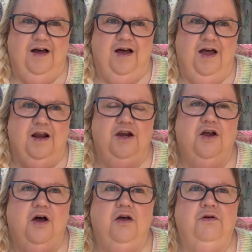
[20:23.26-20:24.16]
And I
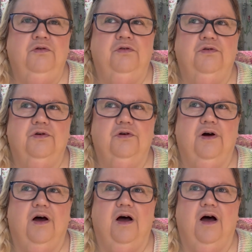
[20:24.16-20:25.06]
know
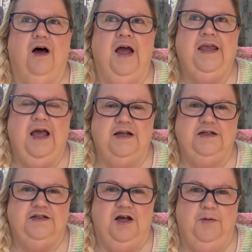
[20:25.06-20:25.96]
I get
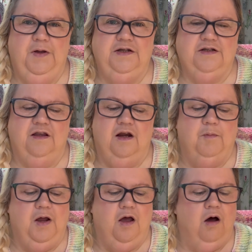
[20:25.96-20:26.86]
determined and then I'm
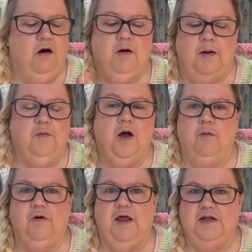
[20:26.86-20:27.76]
like, oh, I
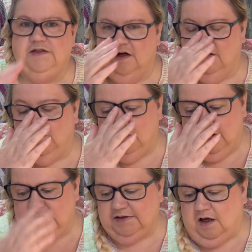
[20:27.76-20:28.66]
will get this done, and we'll get
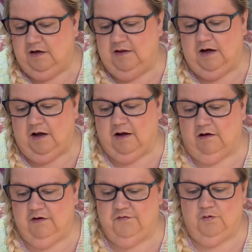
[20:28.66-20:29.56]
this done. And then I
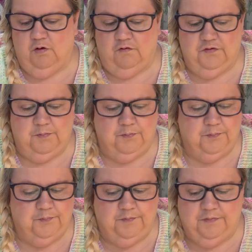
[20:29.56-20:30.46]
kind of fall off
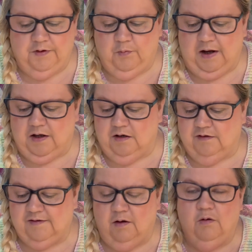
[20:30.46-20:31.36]
the wagon.
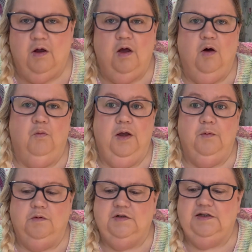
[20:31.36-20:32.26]
So we
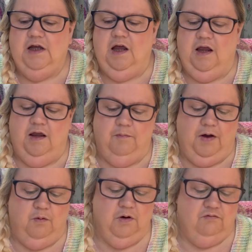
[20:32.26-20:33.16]
will see. But
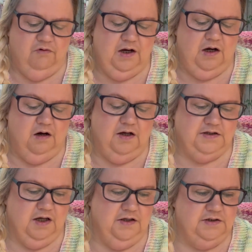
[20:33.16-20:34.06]
I would really like
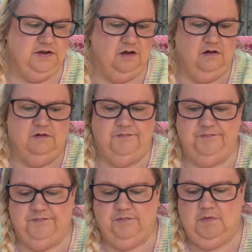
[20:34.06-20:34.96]
to get this done.
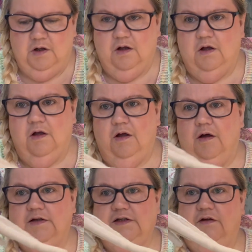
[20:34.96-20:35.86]

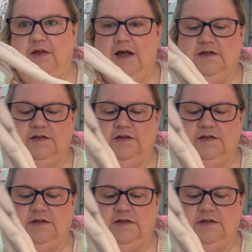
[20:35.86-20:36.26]
So that's